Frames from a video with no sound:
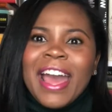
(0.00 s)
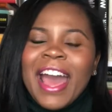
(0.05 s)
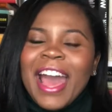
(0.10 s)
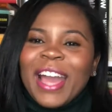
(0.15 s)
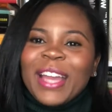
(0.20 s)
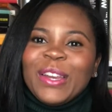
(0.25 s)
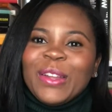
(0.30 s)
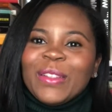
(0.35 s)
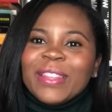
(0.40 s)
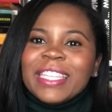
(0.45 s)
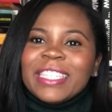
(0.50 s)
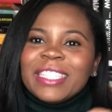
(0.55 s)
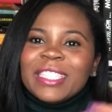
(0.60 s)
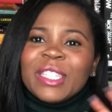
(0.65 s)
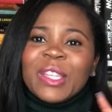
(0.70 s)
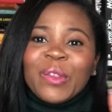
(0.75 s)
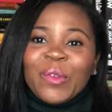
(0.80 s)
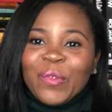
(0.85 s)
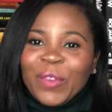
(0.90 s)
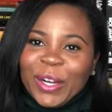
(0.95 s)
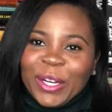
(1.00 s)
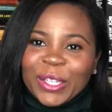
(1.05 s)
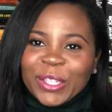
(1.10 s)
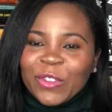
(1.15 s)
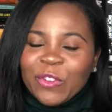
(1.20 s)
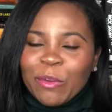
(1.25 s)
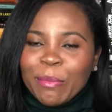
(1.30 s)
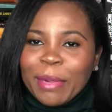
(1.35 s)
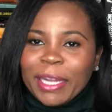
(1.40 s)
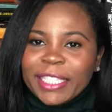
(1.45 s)
I know this is a
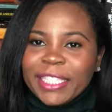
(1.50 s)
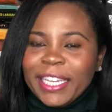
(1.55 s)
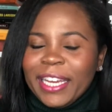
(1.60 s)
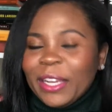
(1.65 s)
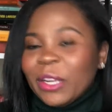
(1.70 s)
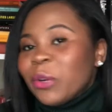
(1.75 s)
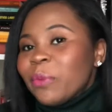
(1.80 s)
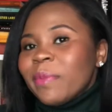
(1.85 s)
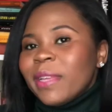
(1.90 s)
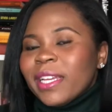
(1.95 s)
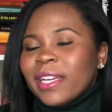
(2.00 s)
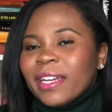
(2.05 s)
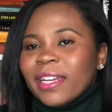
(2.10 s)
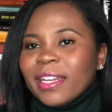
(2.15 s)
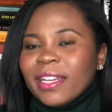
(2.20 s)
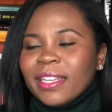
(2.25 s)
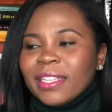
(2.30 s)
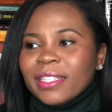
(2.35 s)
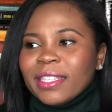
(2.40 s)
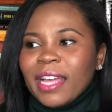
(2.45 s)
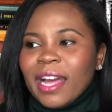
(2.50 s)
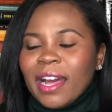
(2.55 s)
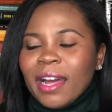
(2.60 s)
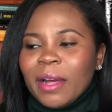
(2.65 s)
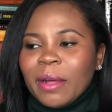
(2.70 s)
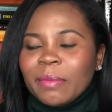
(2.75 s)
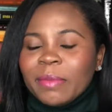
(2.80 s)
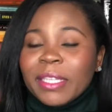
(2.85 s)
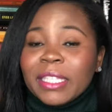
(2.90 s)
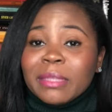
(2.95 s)
first for my channel because
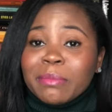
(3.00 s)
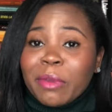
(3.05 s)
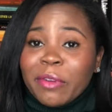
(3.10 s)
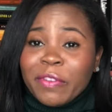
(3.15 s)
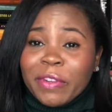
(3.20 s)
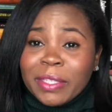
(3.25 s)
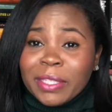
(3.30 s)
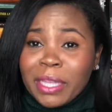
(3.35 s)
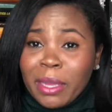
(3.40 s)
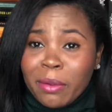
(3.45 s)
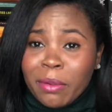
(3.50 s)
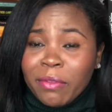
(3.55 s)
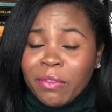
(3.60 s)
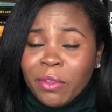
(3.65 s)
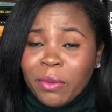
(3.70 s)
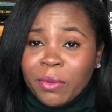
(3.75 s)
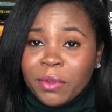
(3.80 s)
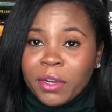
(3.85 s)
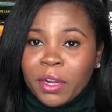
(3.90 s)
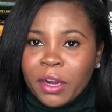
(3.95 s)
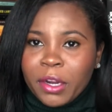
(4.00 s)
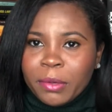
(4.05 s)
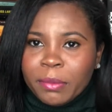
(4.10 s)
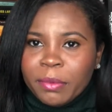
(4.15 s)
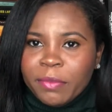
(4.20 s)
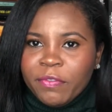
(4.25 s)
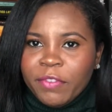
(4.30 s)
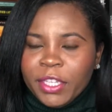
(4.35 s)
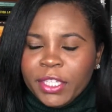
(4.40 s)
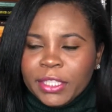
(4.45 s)
this is my first time reviewing an
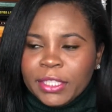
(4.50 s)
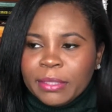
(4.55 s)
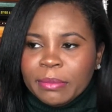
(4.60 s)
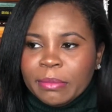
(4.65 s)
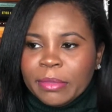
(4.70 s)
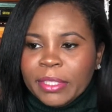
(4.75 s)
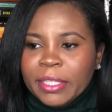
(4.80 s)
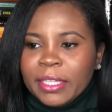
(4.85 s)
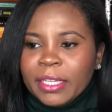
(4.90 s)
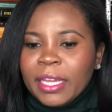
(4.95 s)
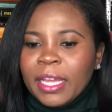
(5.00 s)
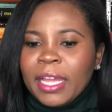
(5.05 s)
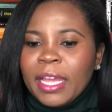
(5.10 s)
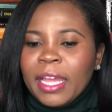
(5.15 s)
urban fiction book.